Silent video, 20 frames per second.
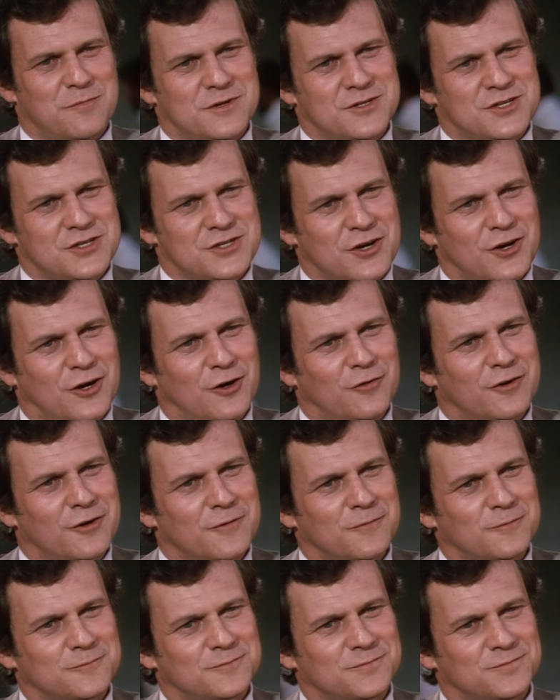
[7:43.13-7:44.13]
Any pain that
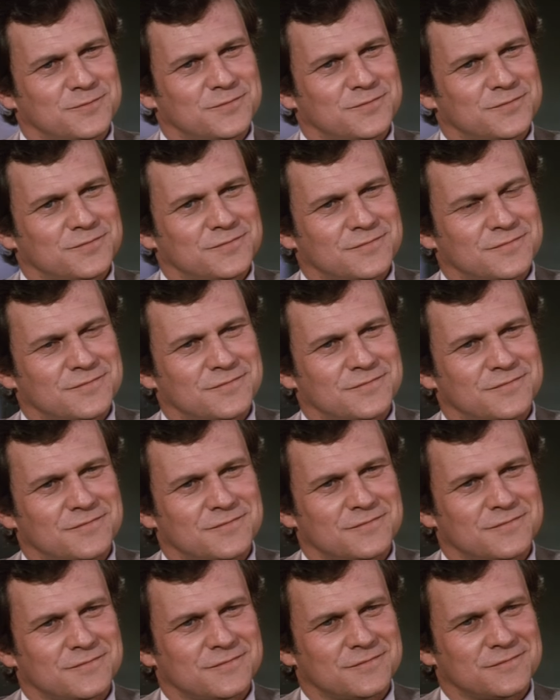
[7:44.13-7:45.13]
JR feels along the way
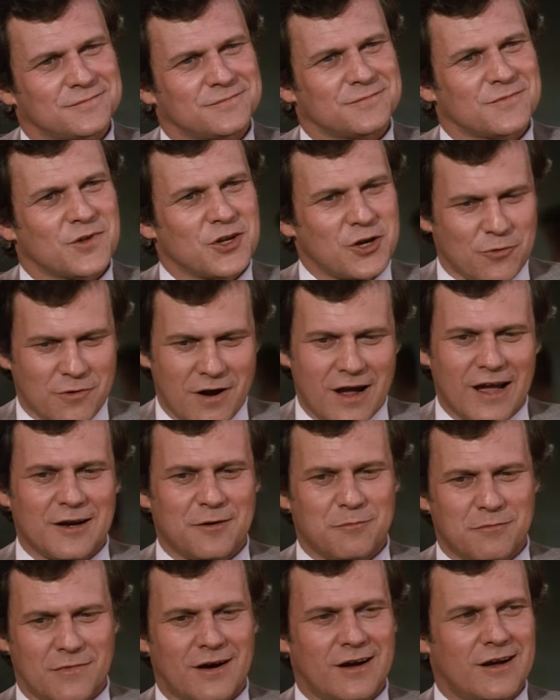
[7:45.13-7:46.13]
would just be a
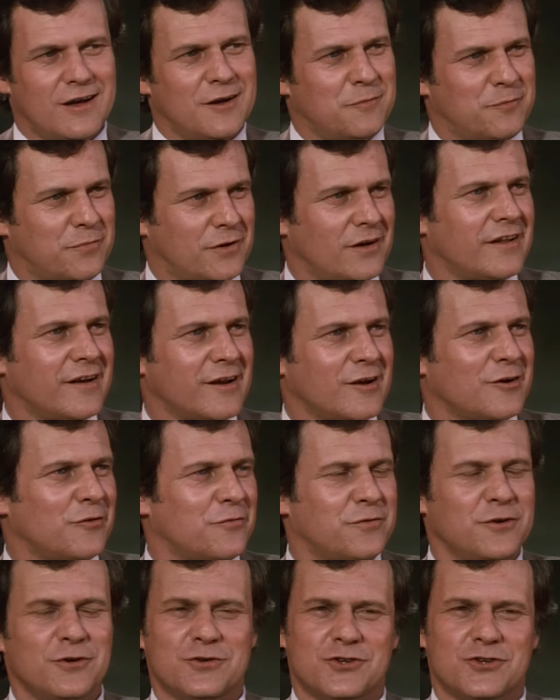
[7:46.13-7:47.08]
bonus, not the end goal.